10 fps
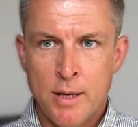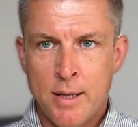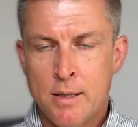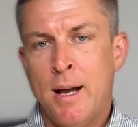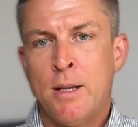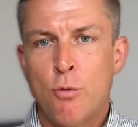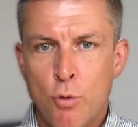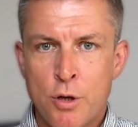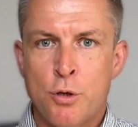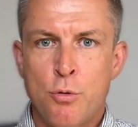And I
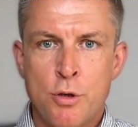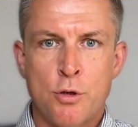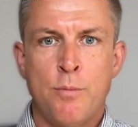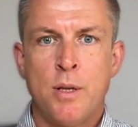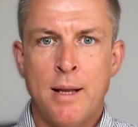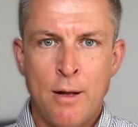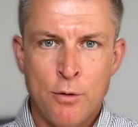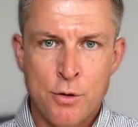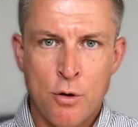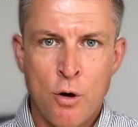encourage surgeons to be
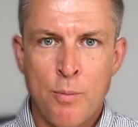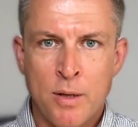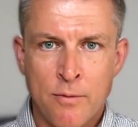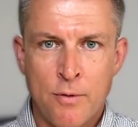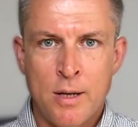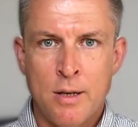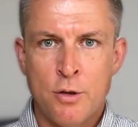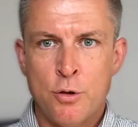also open and friendly